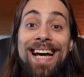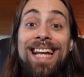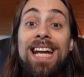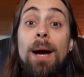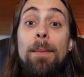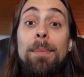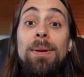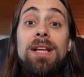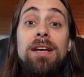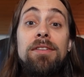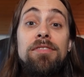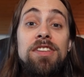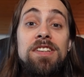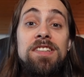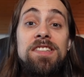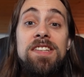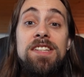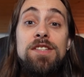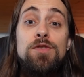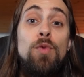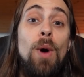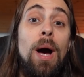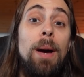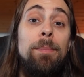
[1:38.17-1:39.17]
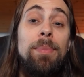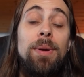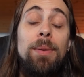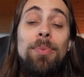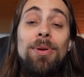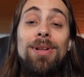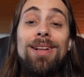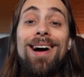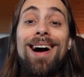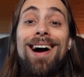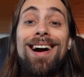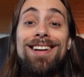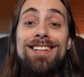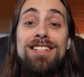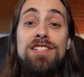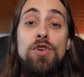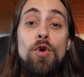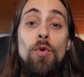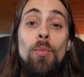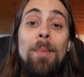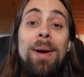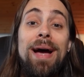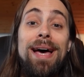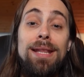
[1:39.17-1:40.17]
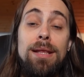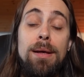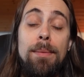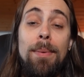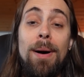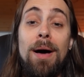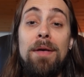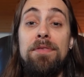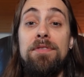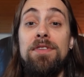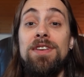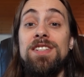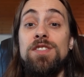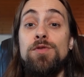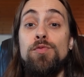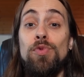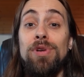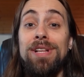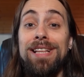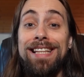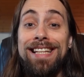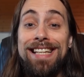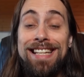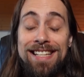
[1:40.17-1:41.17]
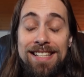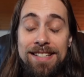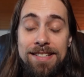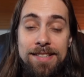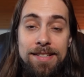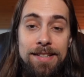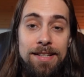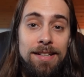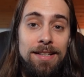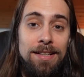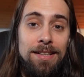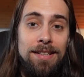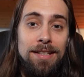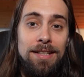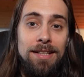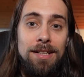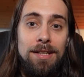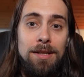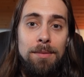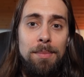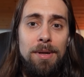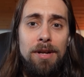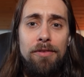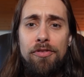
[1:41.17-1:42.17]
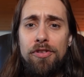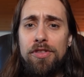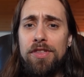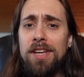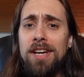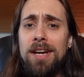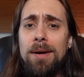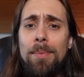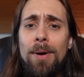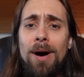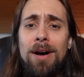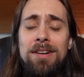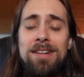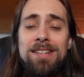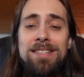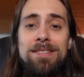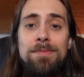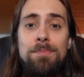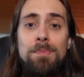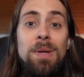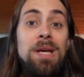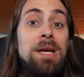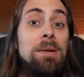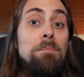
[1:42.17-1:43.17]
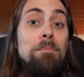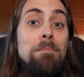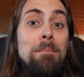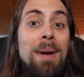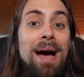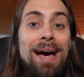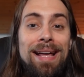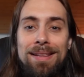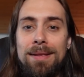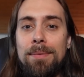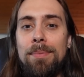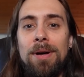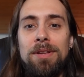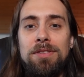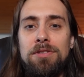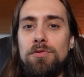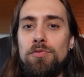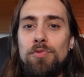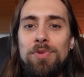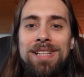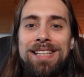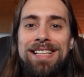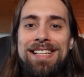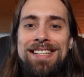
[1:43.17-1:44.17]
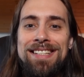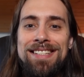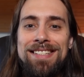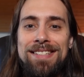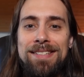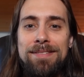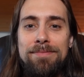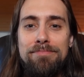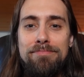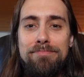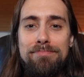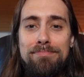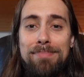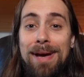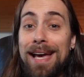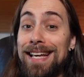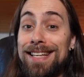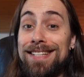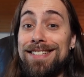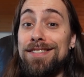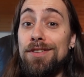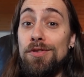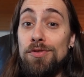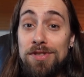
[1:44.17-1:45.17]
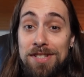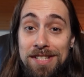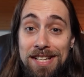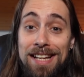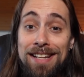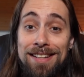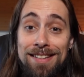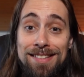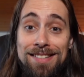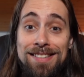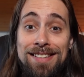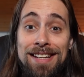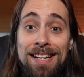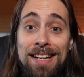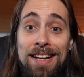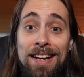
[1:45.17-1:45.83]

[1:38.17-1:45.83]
And I believe this is why people are so mad about this release. But if you think about it, being mad about the release makes no sense.